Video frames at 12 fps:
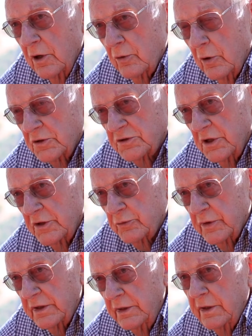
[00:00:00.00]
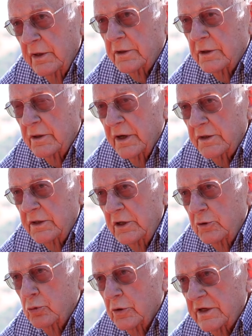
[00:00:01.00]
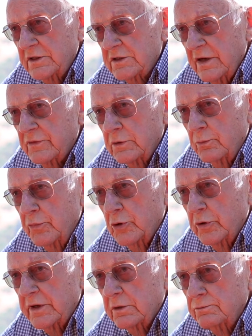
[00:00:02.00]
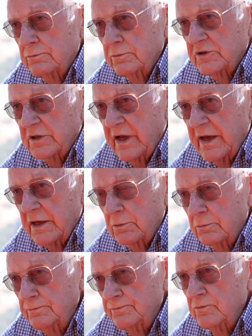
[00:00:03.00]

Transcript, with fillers: cross country in a 1927 Buick sedan.